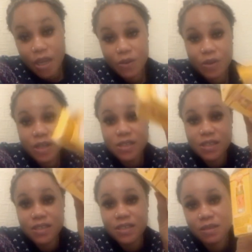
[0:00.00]
you can
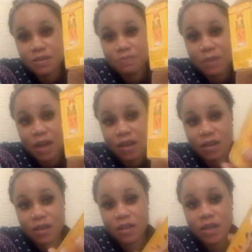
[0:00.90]
see this pack.
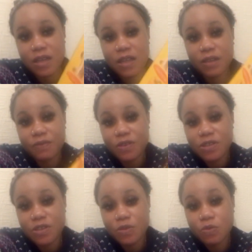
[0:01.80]
The first
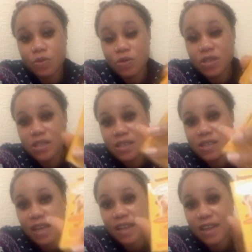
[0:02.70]
thing you will notice is
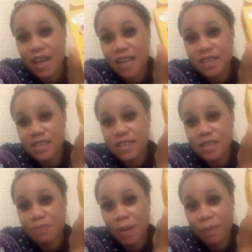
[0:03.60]
that it has this
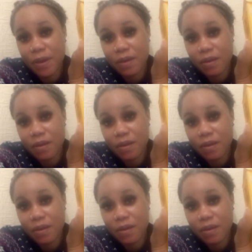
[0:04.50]
pepper.